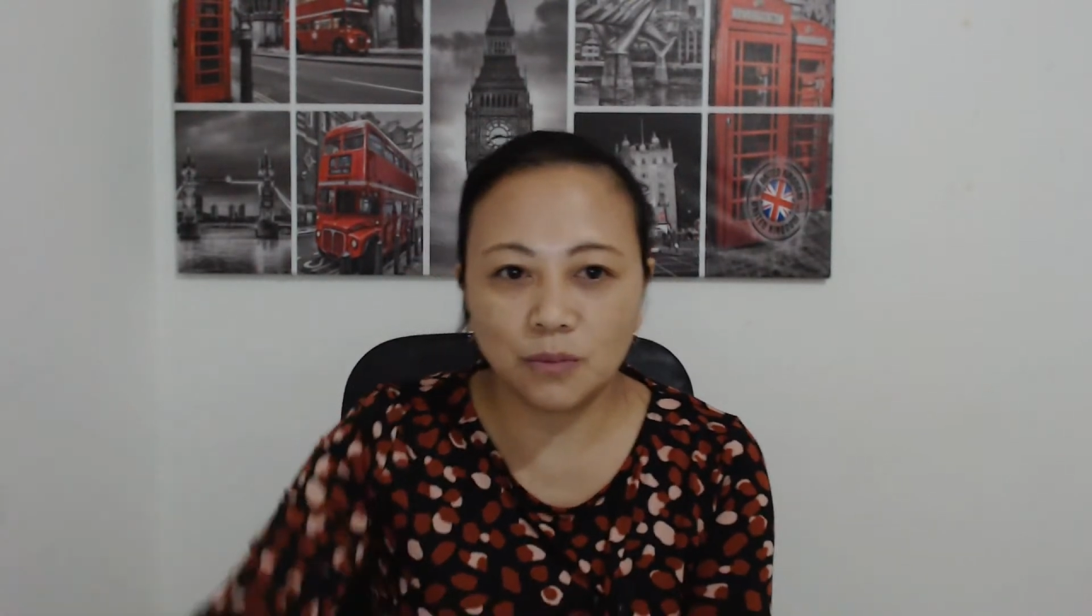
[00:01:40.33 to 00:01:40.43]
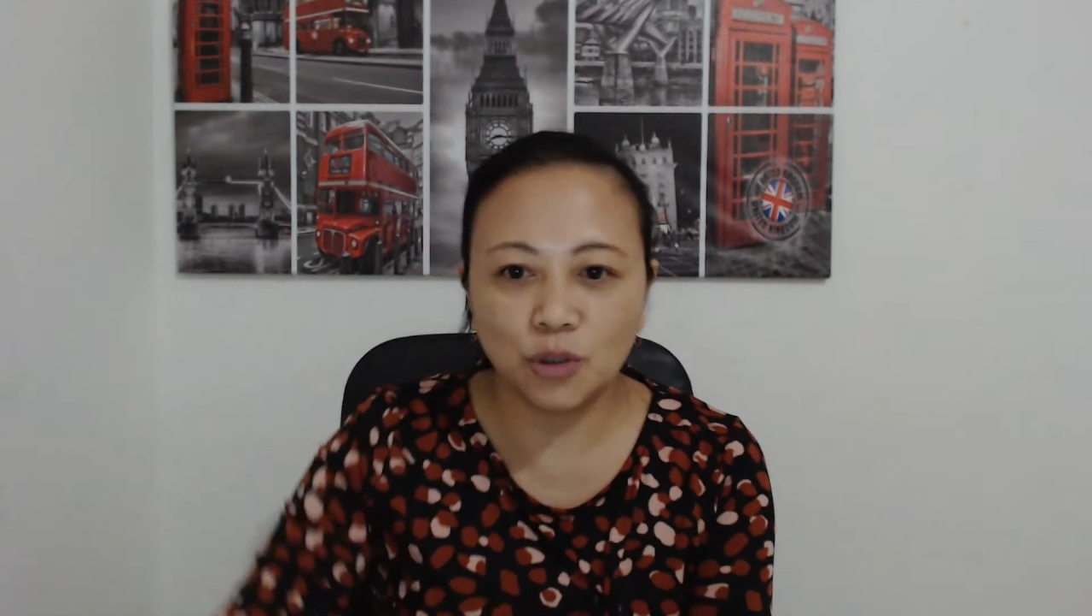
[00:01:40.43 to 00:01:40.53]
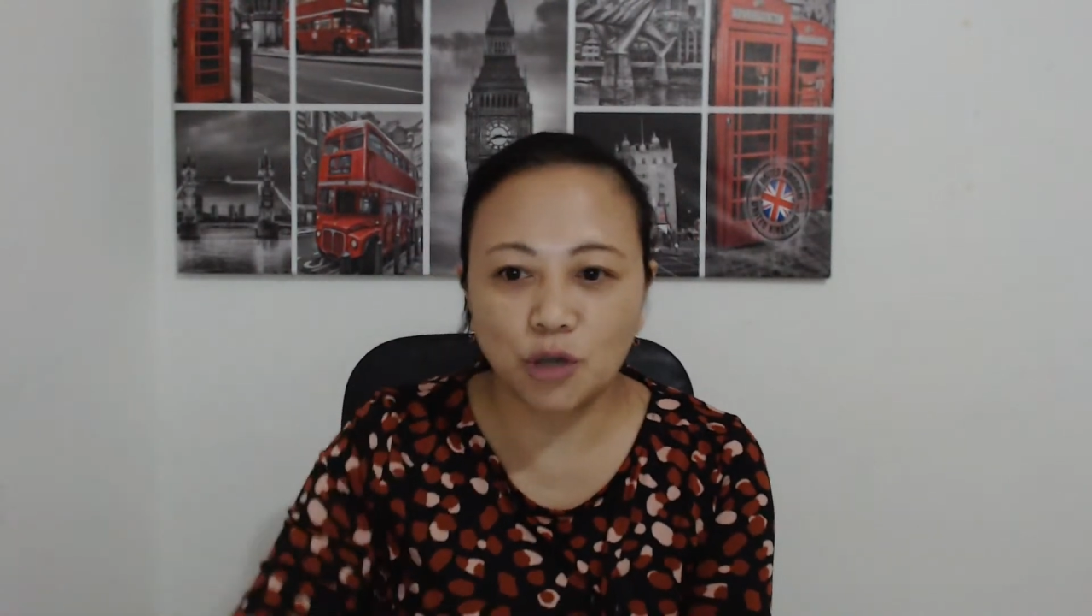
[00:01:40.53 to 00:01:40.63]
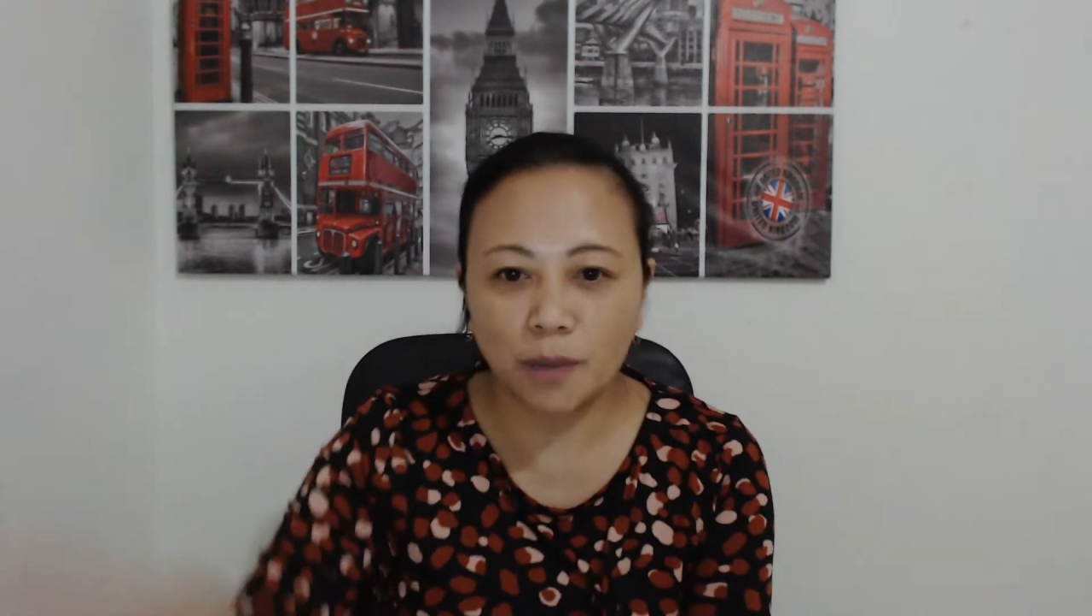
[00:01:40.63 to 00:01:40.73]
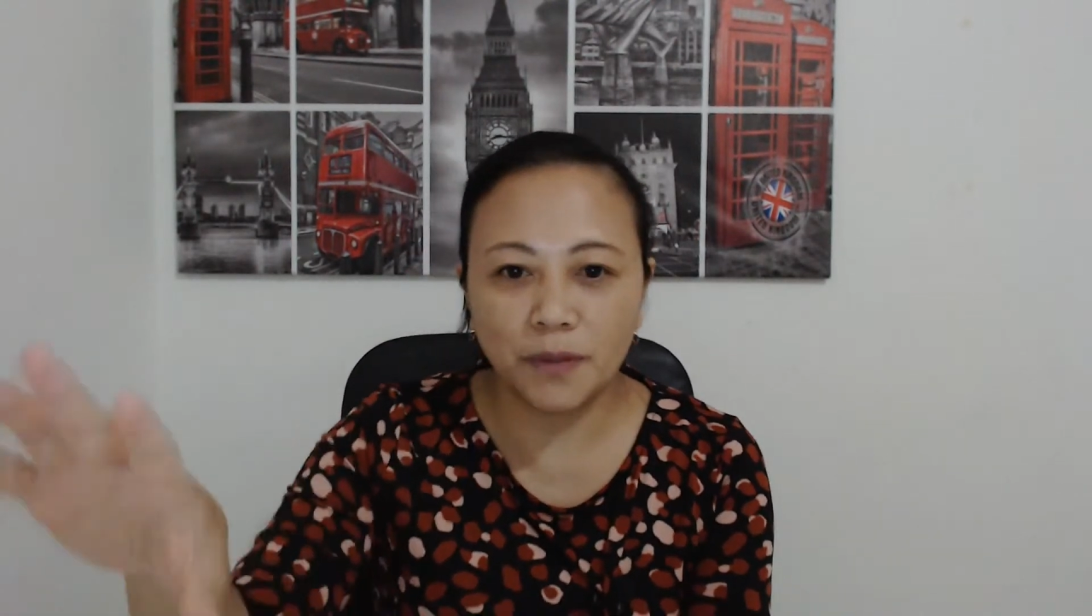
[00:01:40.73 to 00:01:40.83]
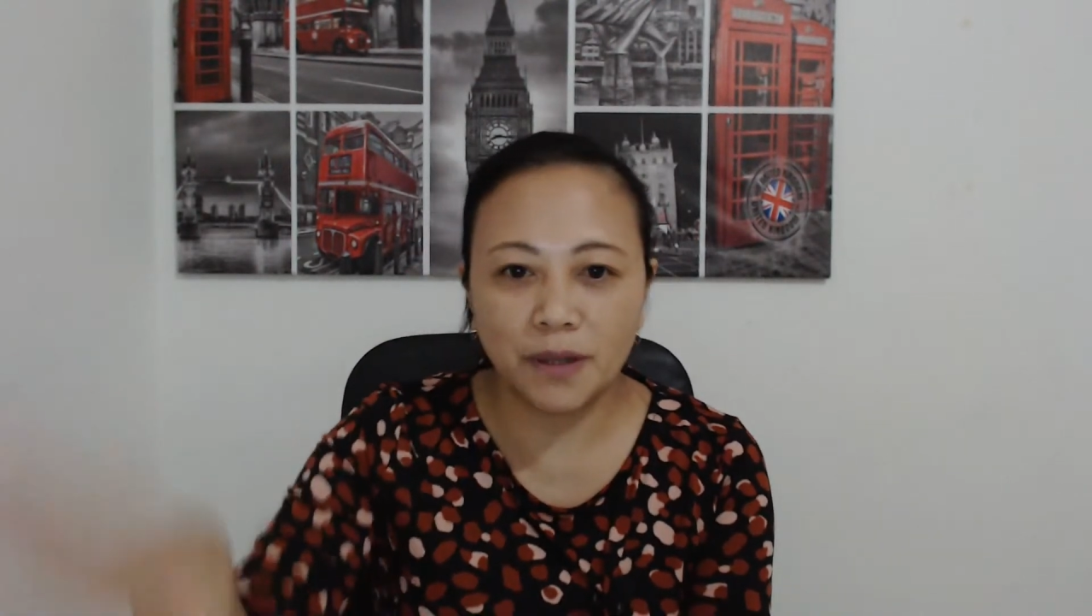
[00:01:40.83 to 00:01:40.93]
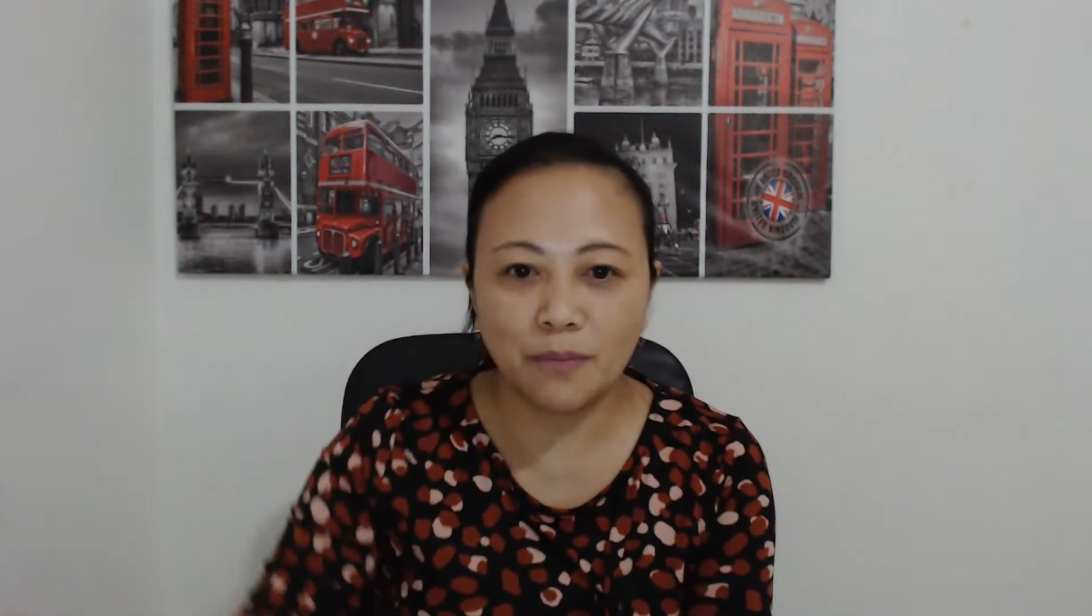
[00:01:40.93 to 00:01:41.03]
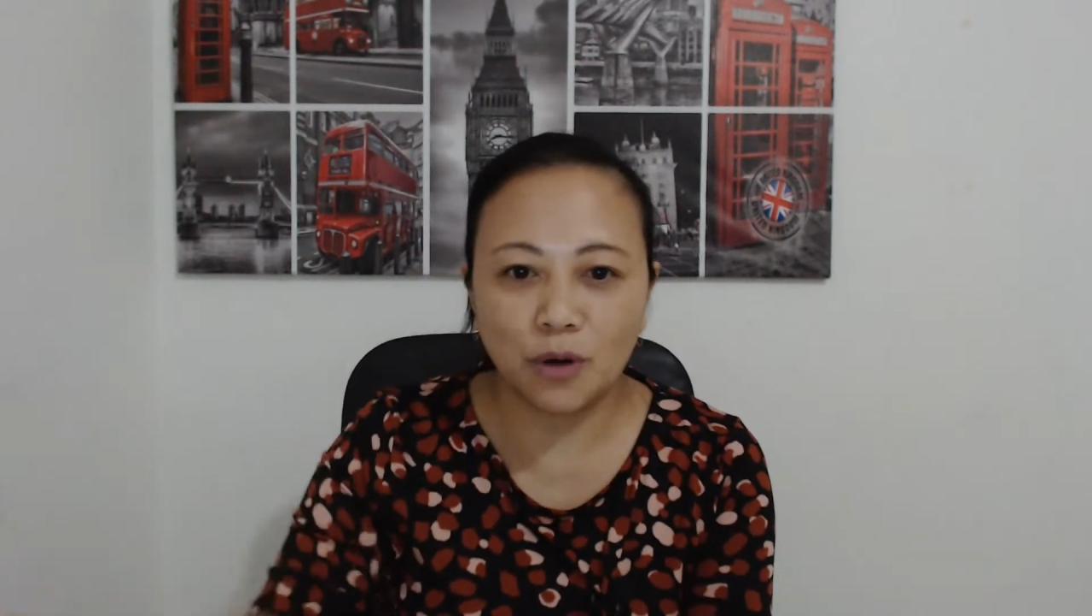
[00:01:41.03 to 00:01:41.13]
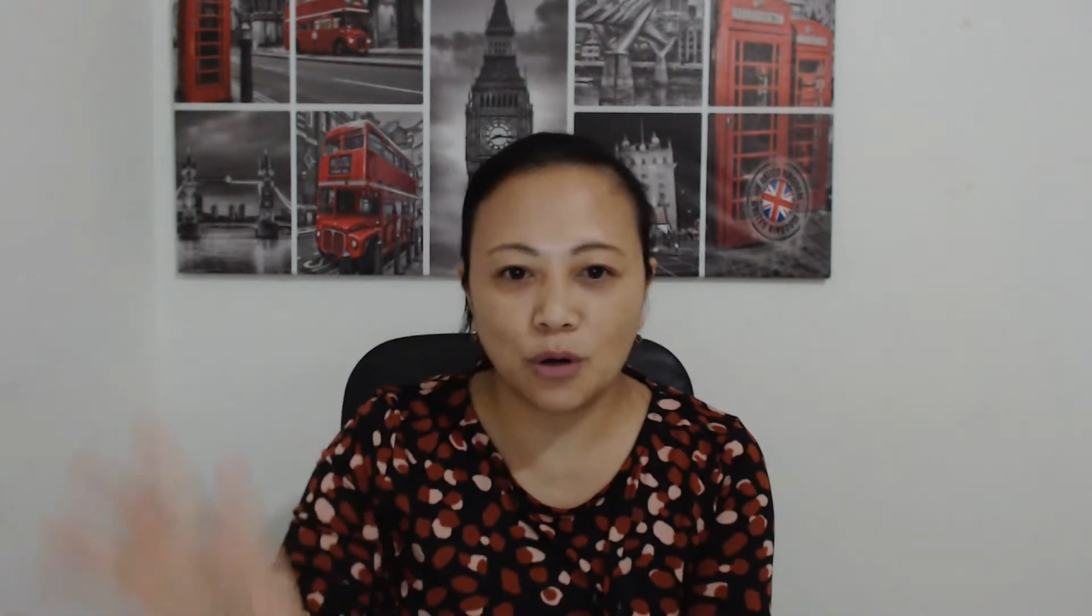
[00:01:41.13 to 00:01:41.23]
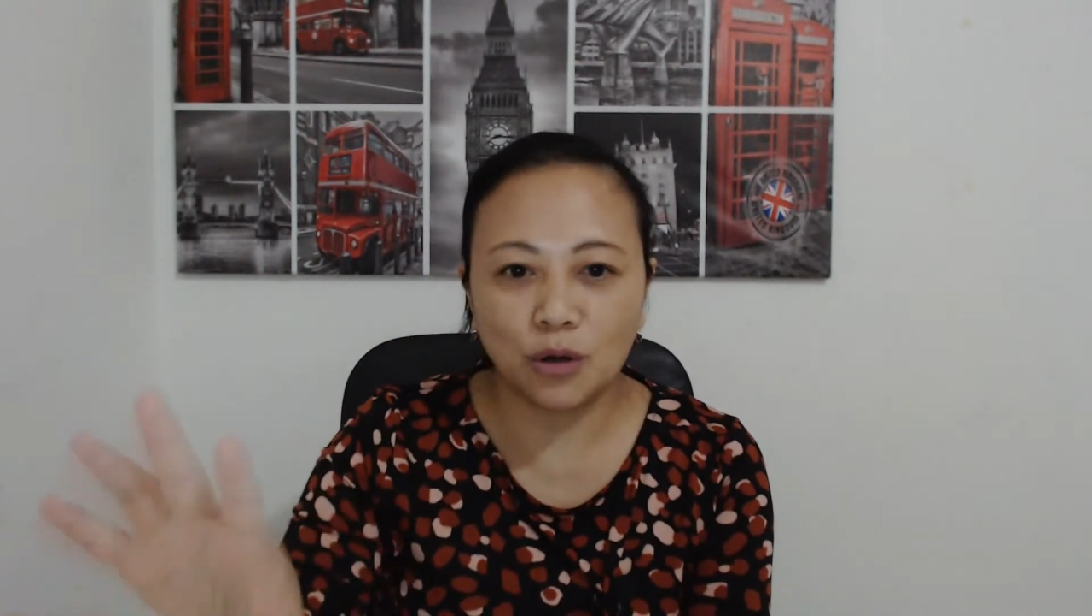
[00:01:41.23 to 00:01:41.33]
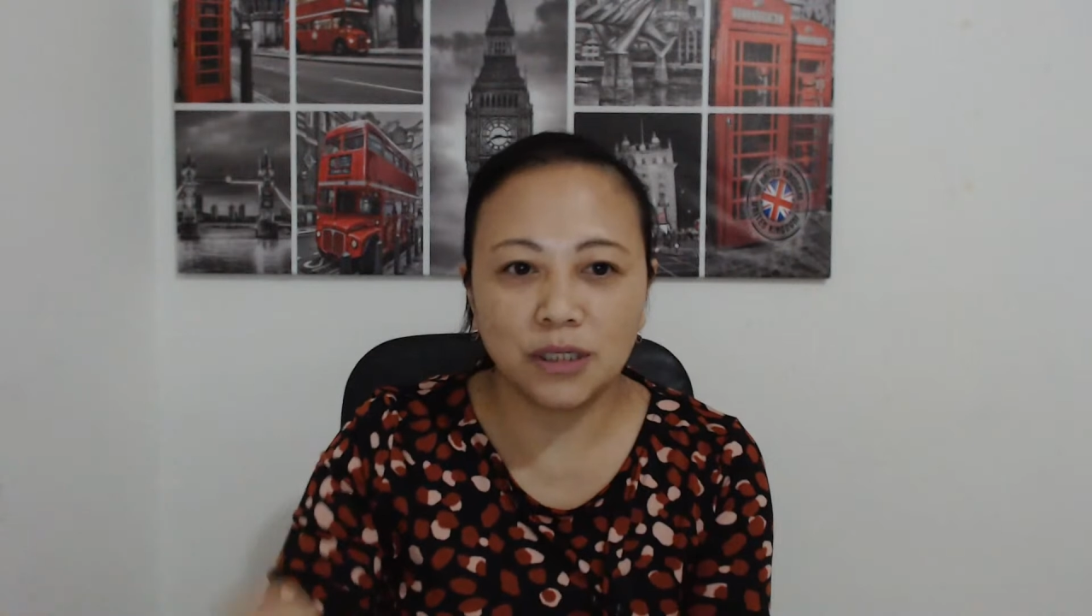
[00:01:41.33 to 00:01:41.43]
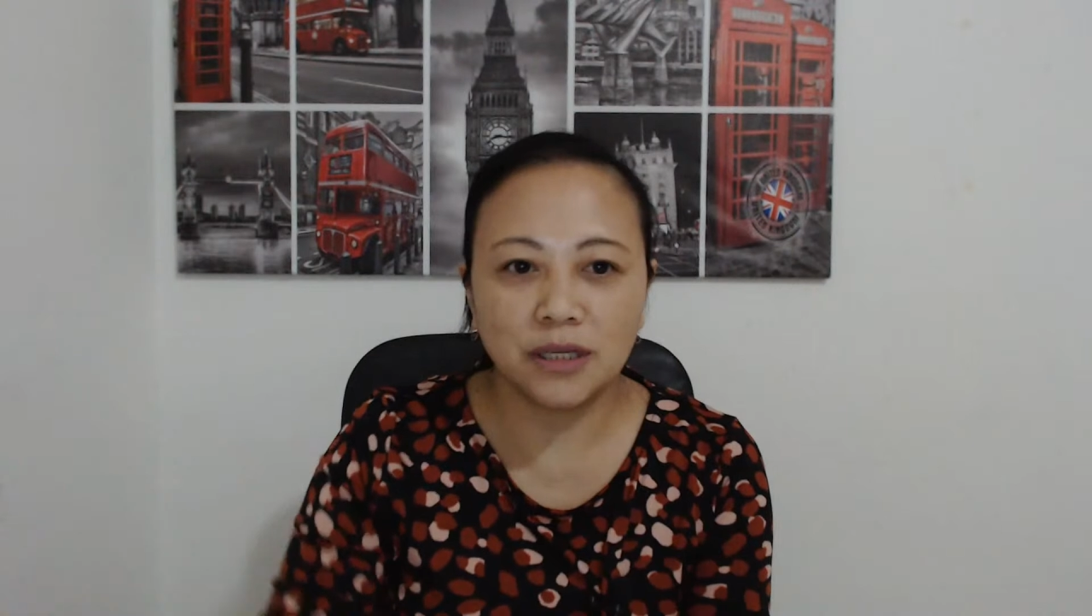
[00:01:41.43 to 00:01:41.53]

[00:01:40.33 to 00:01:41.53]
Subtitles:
drop them on